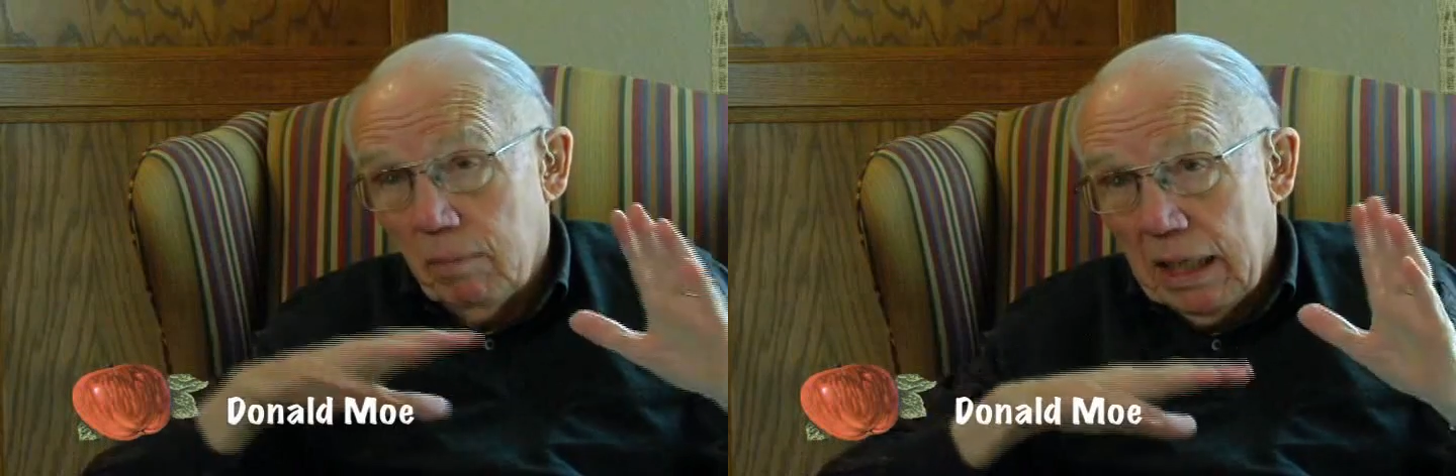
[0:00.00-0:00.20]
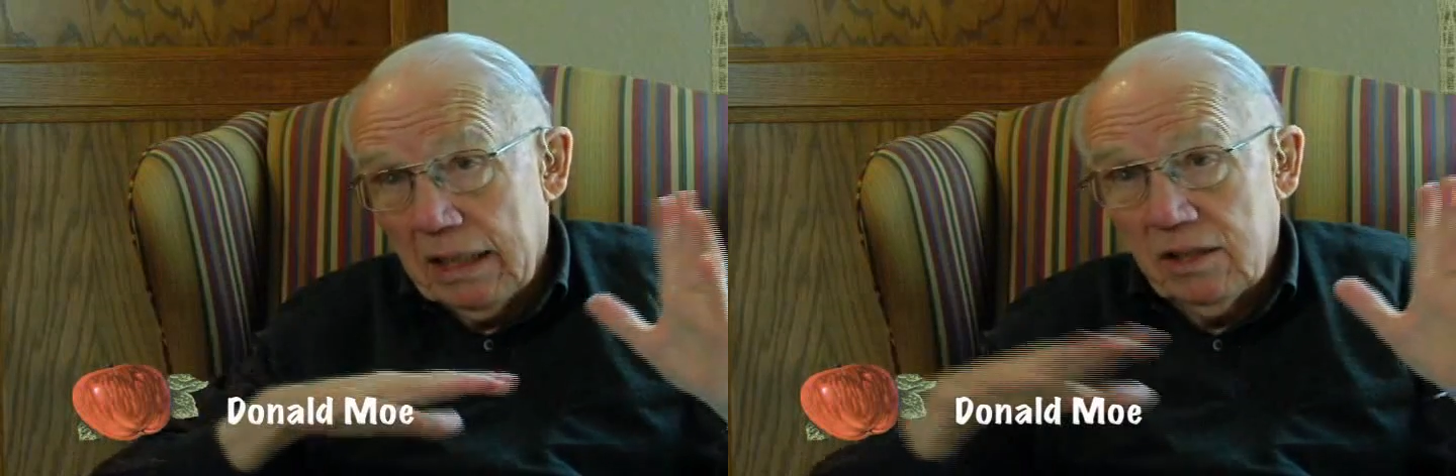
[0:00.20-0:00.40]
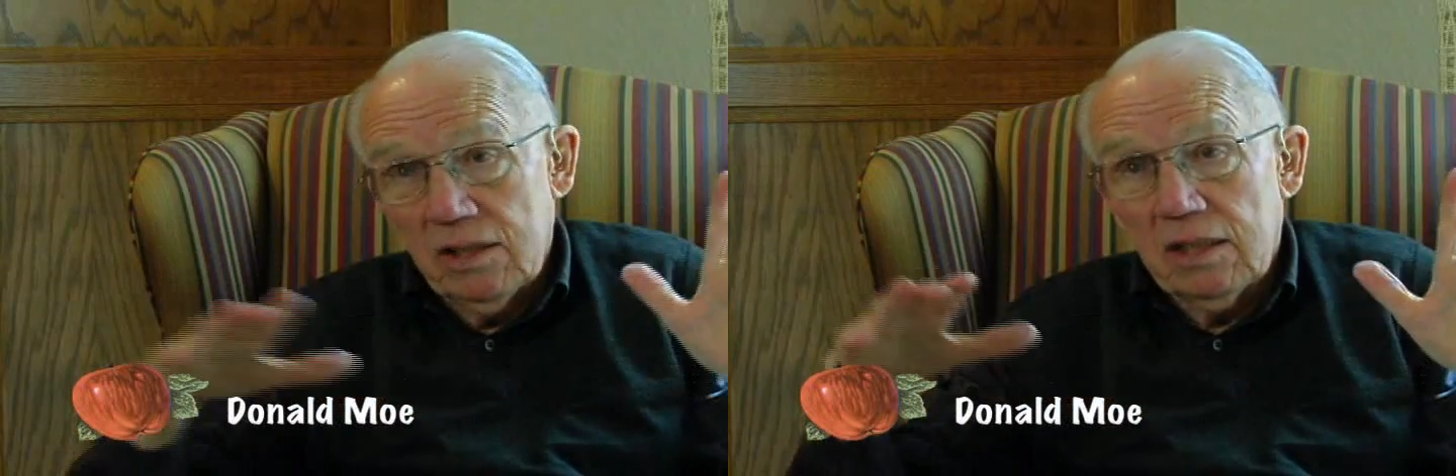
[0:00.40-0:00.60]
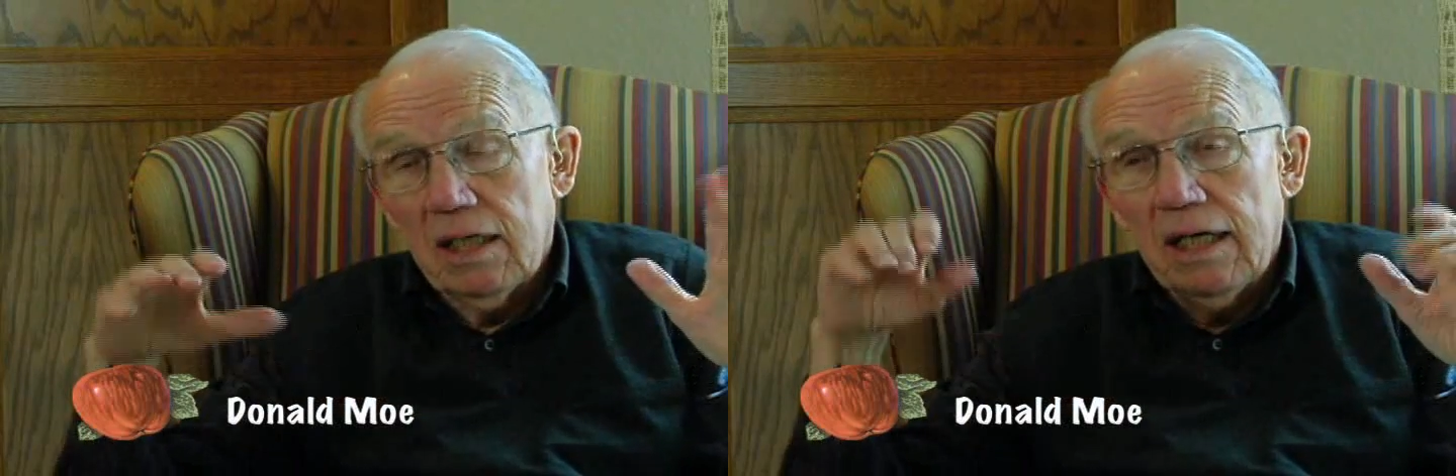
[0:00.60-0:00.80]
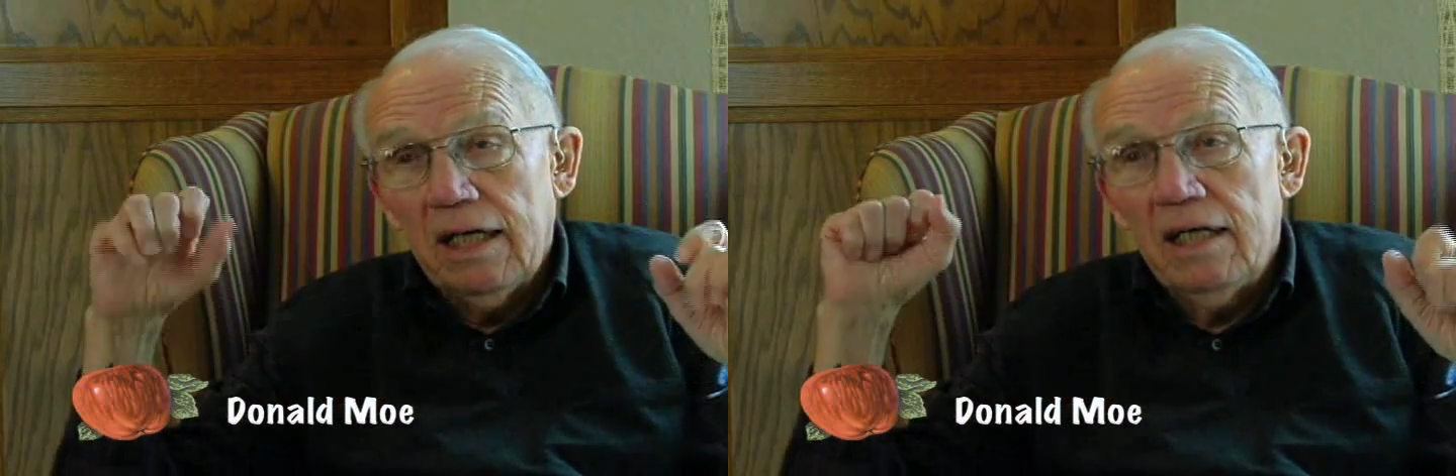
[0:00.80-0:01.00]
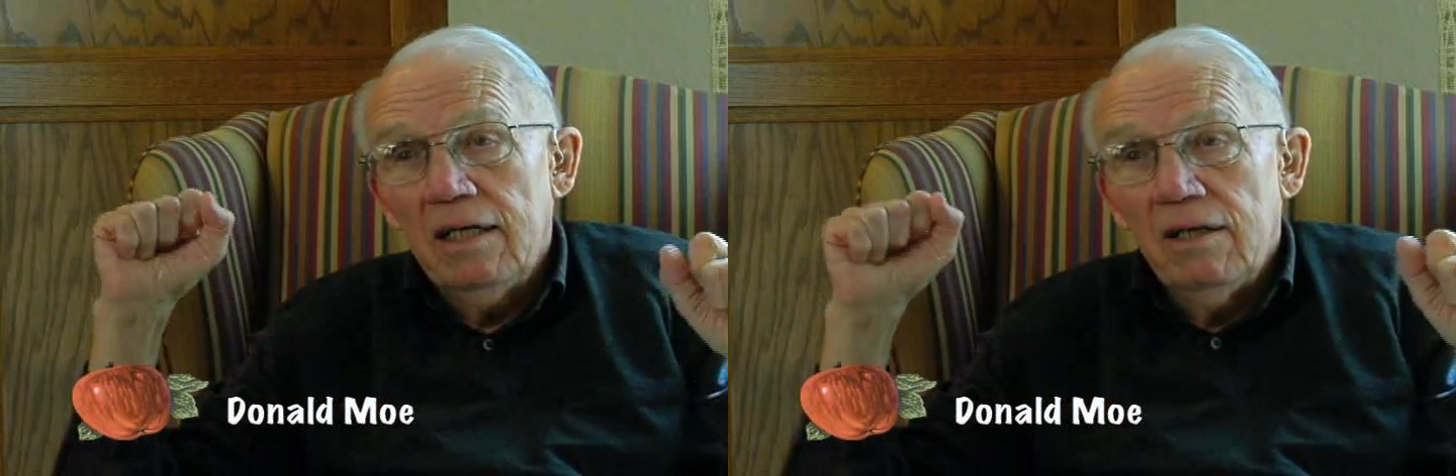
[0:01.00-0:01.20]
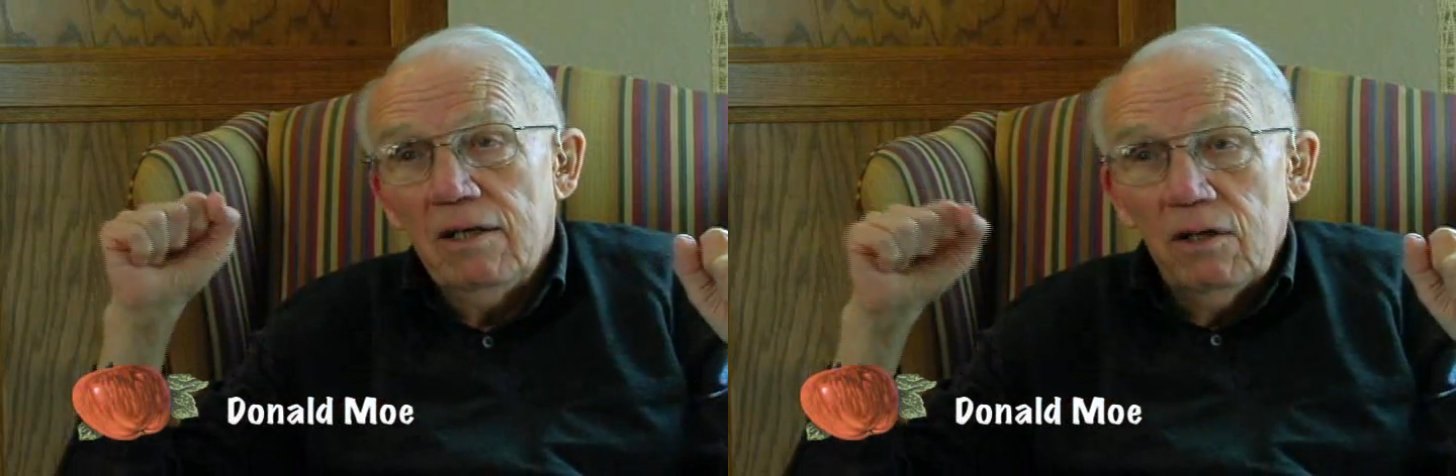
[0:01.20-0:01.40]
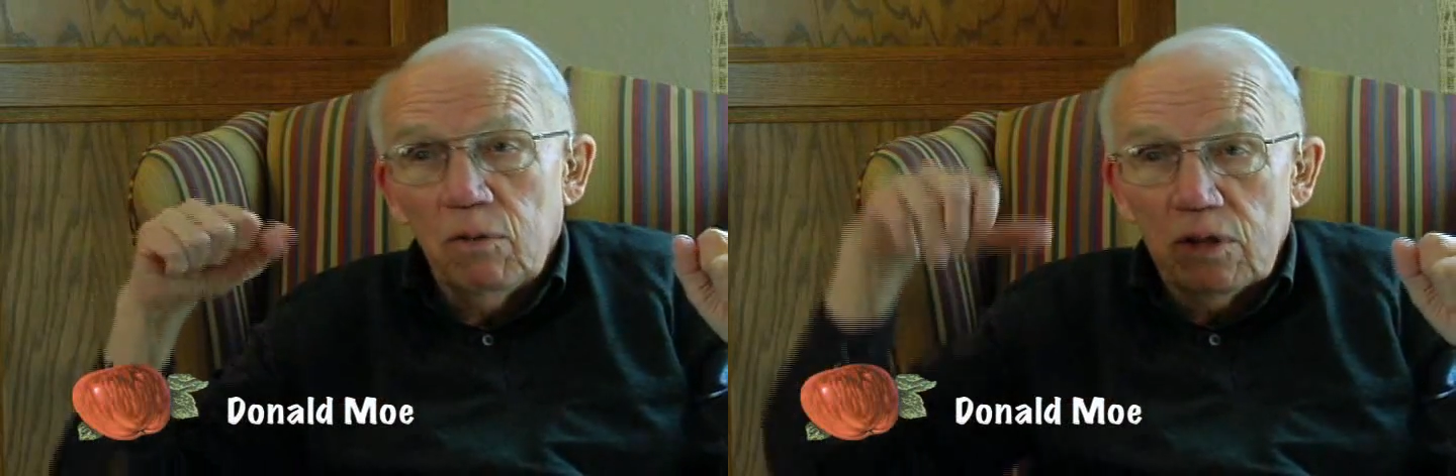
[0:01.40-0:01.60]
boxes high,
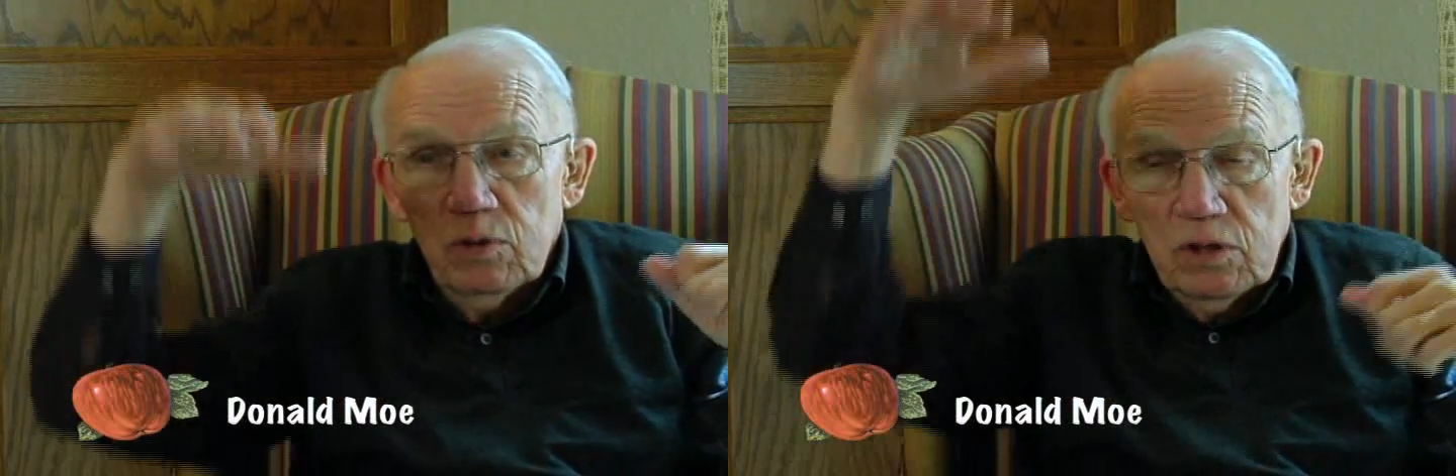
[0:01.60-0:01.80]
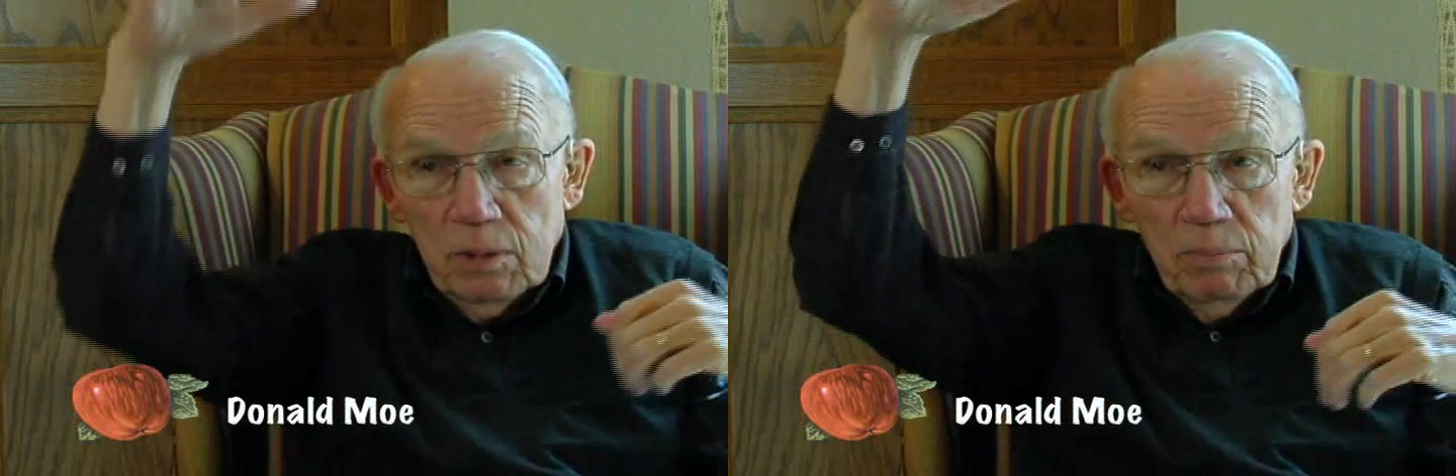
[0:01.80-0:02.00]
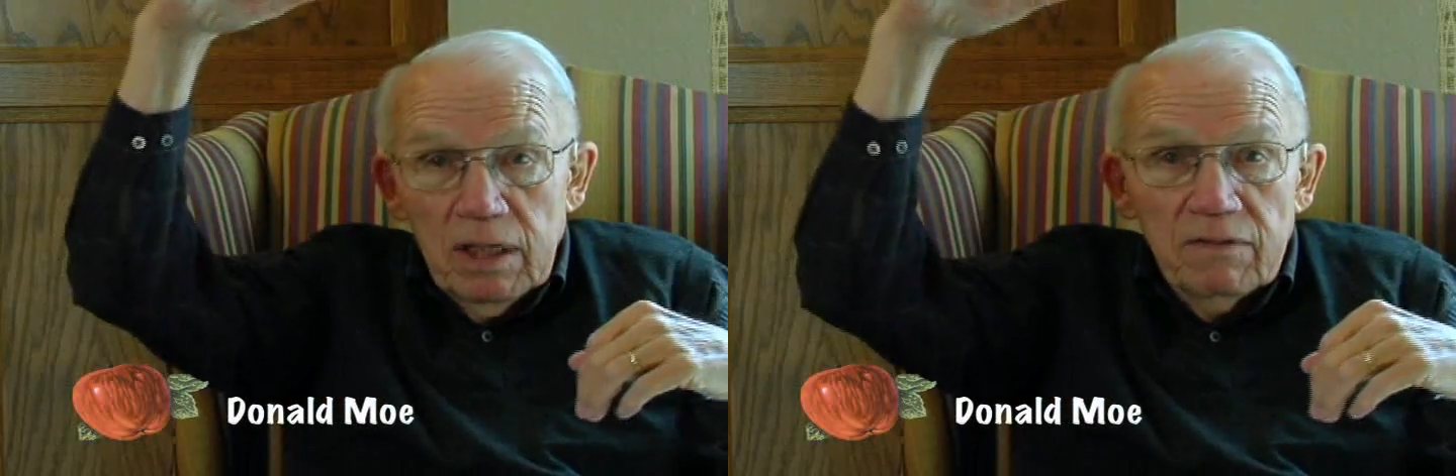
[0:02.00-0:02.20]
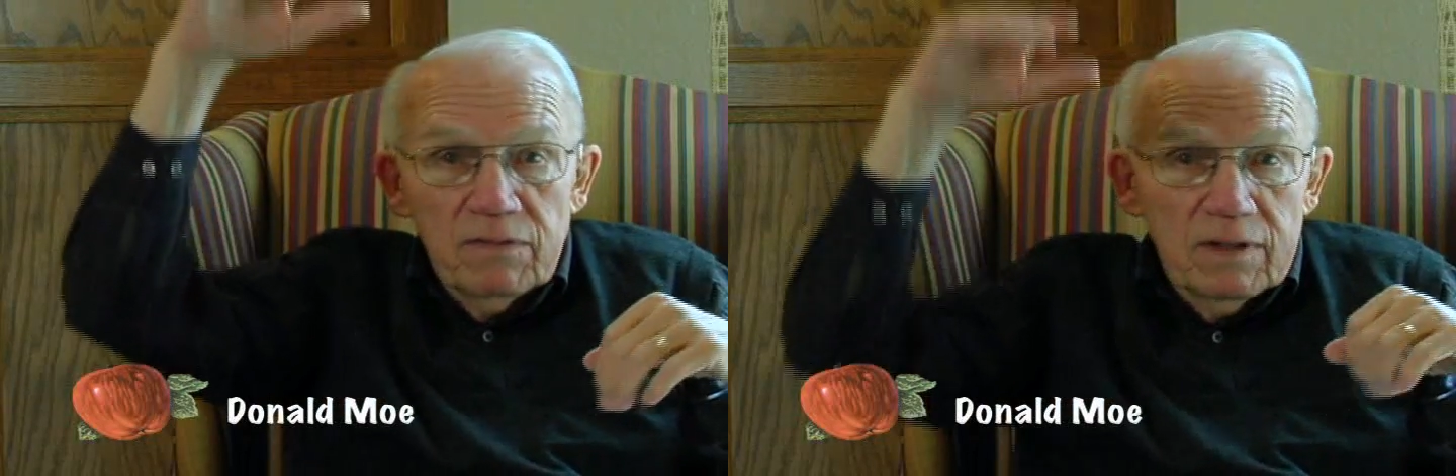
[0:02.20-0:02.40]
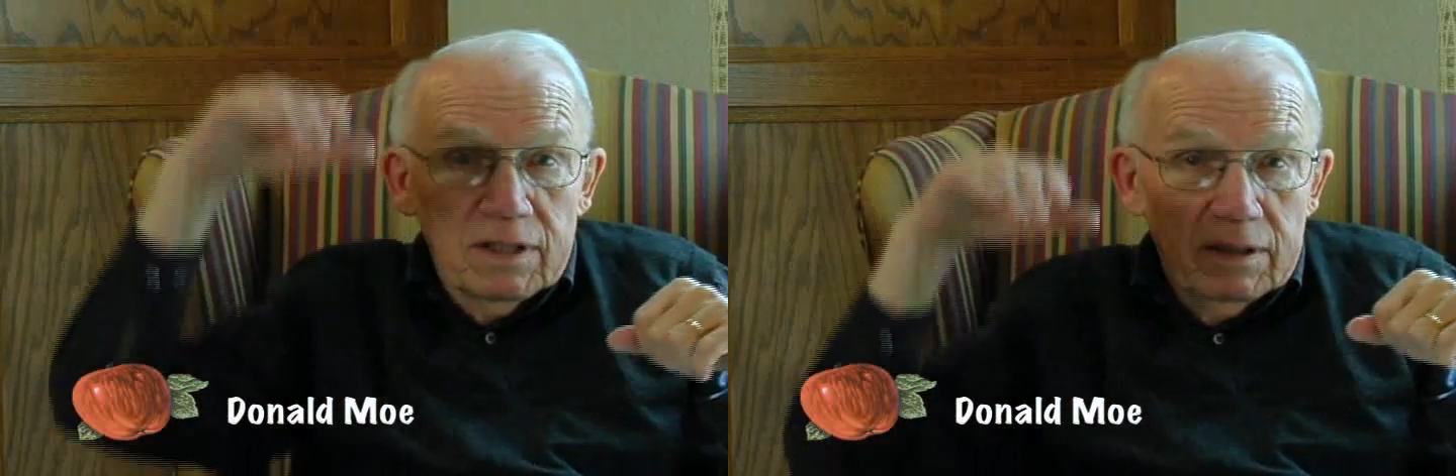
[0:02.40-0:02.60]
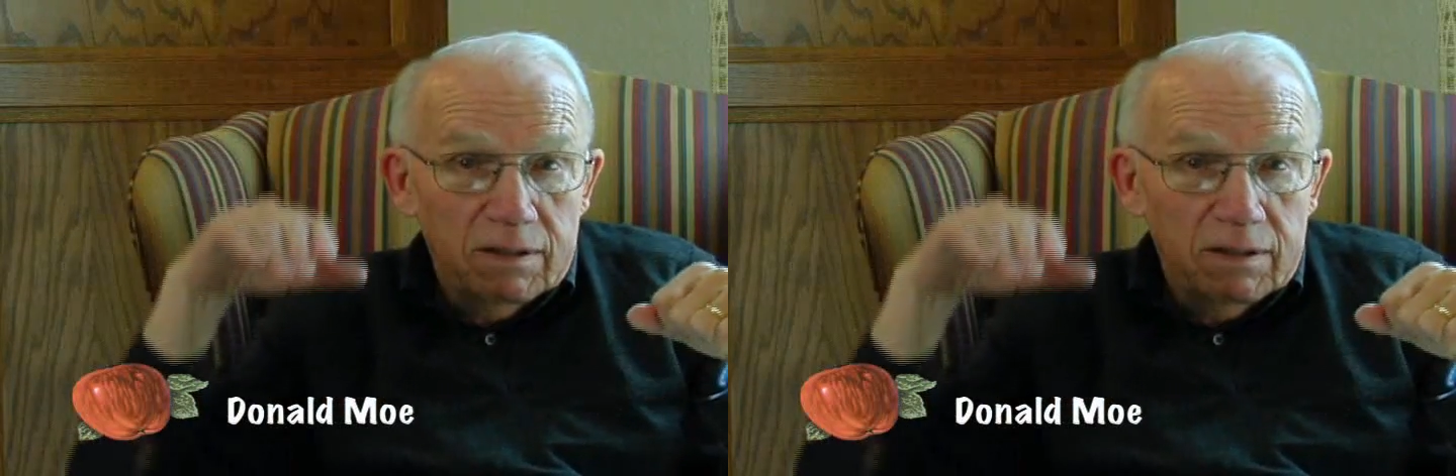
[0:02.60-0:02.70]
which was above the